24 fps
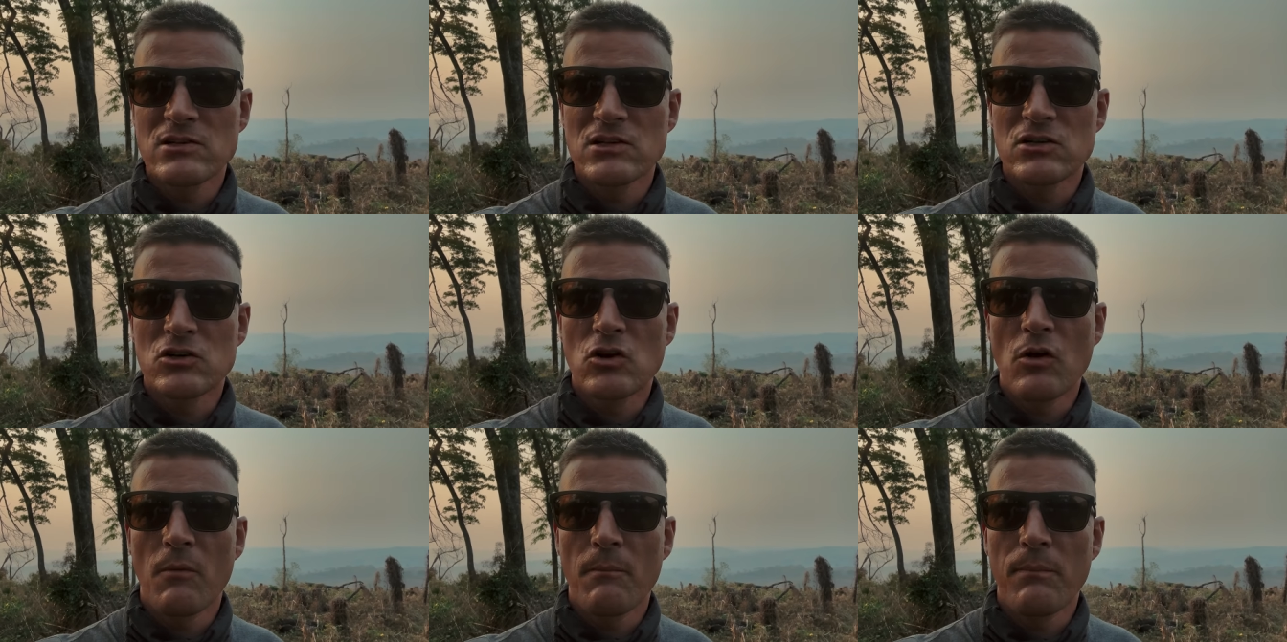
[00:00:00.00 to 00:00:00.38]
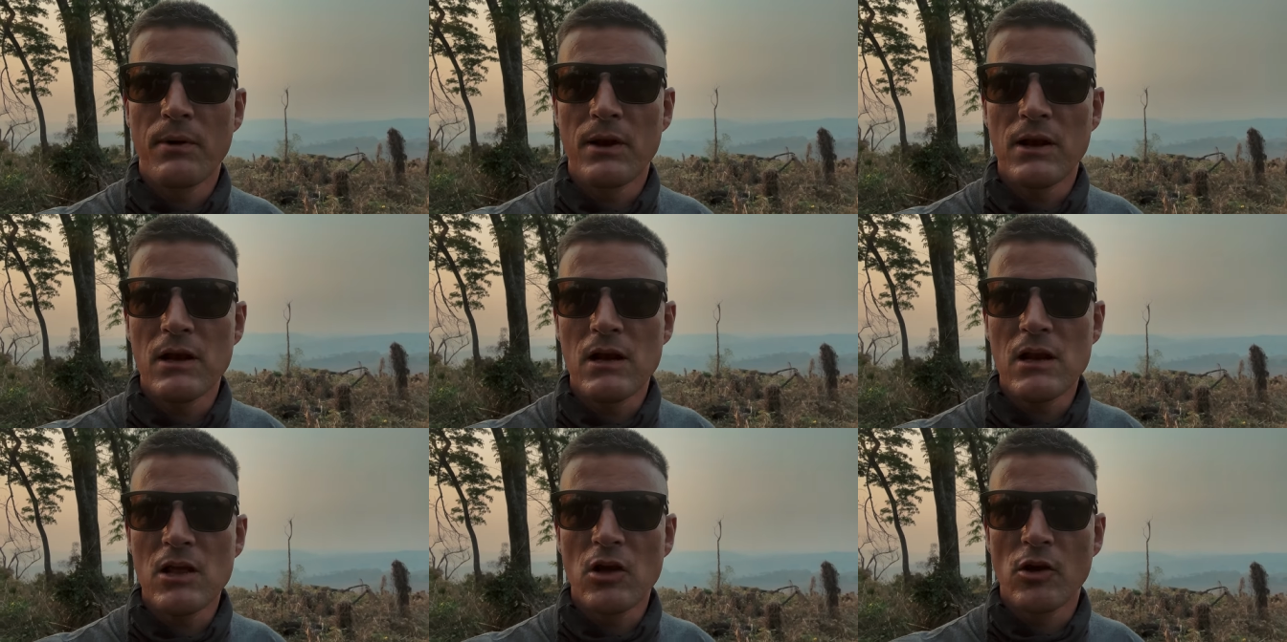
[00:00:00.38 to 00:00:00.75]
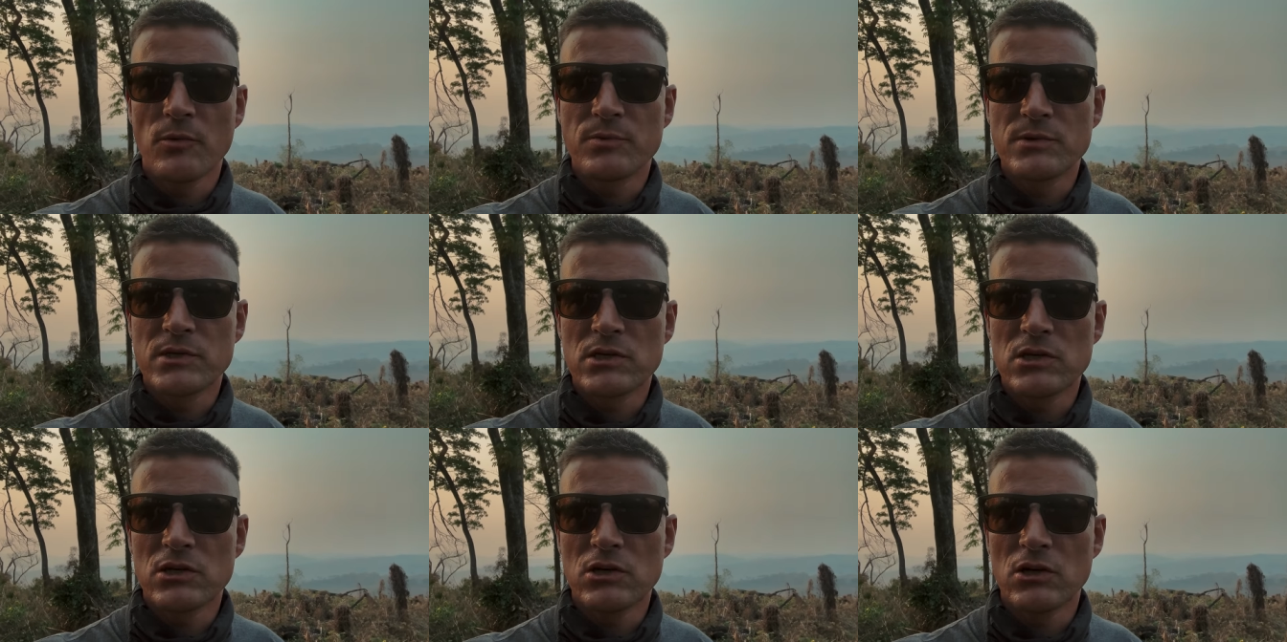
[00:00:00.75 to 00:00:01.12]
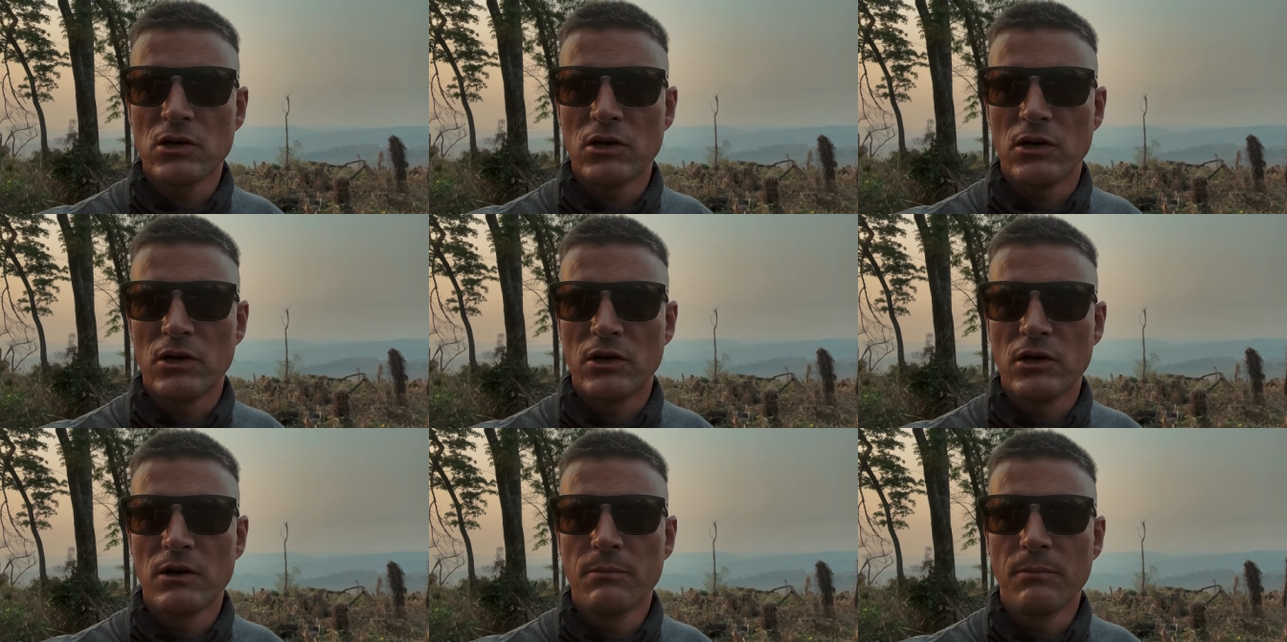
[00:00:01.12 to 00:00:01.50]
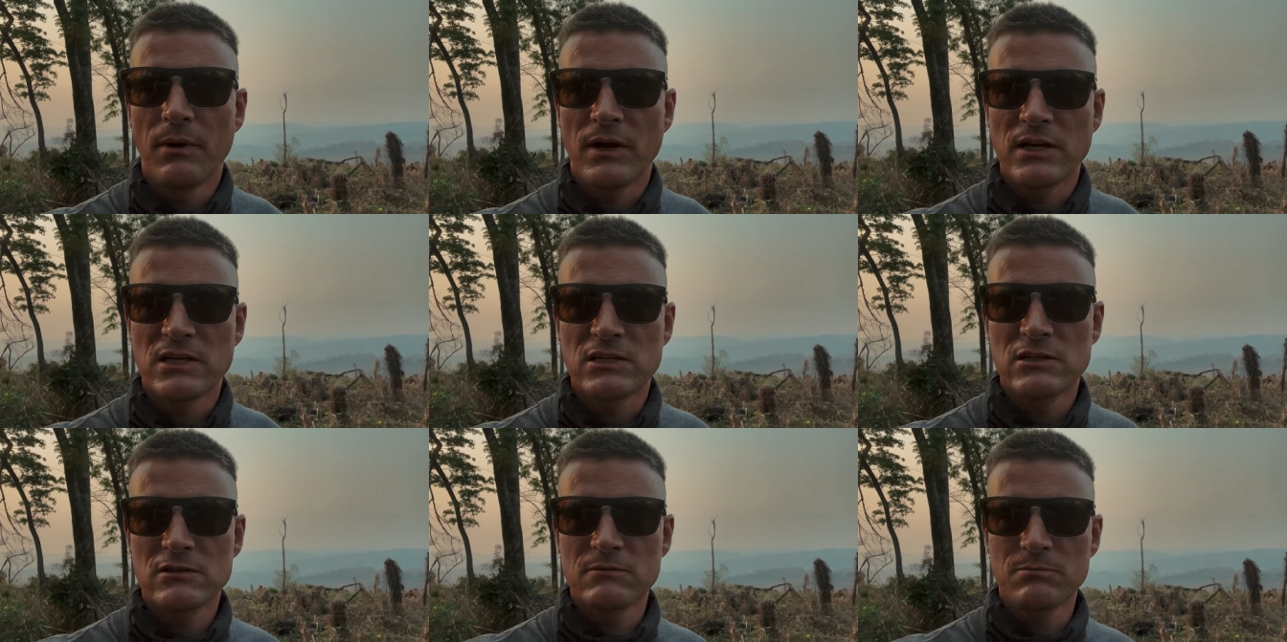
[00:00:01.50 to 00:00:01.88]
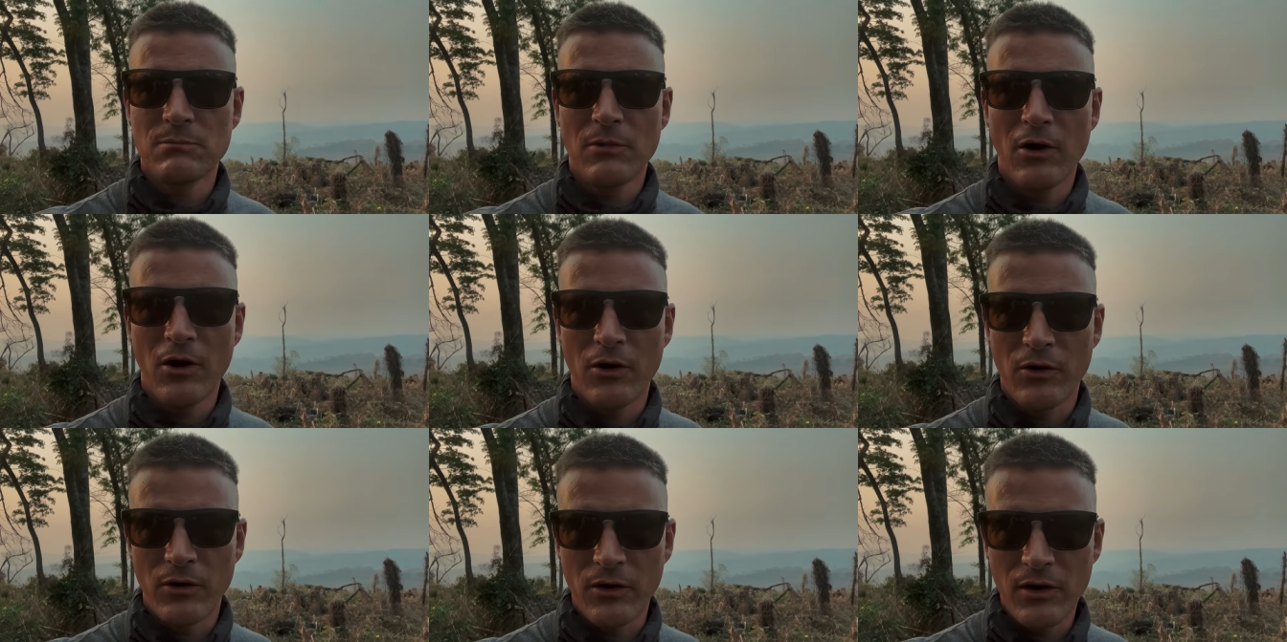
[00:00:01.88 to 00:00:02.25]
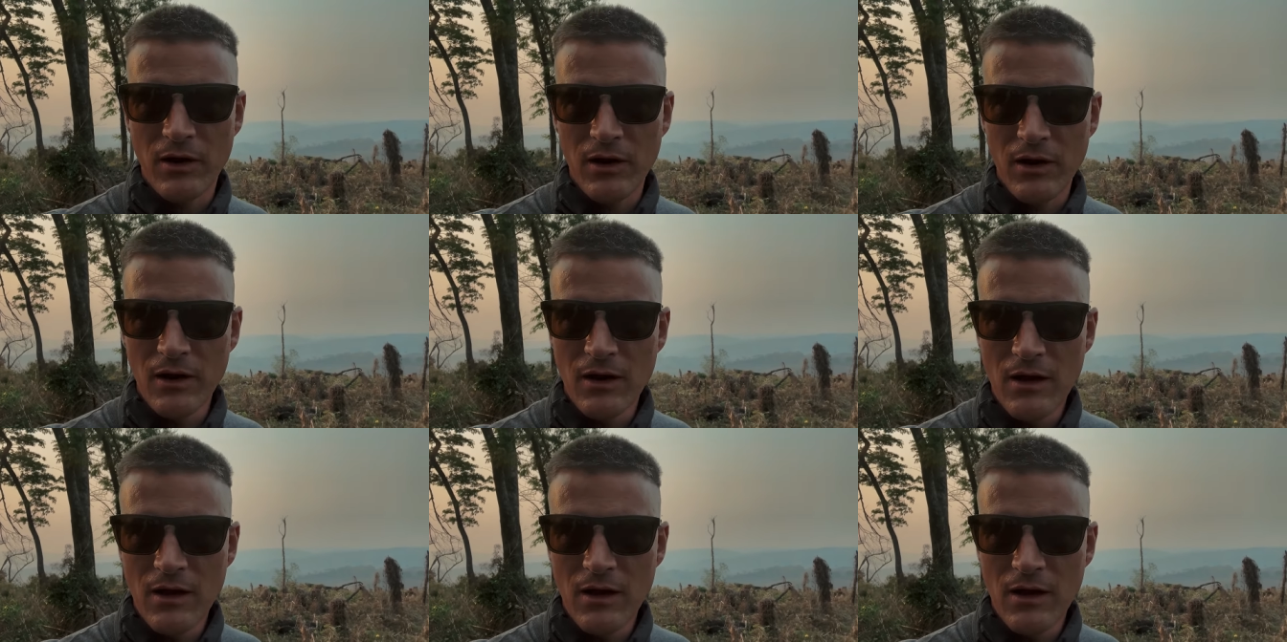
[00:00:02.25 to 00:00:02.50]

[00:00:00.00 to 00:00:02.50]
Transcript: is completely obscured by smoke.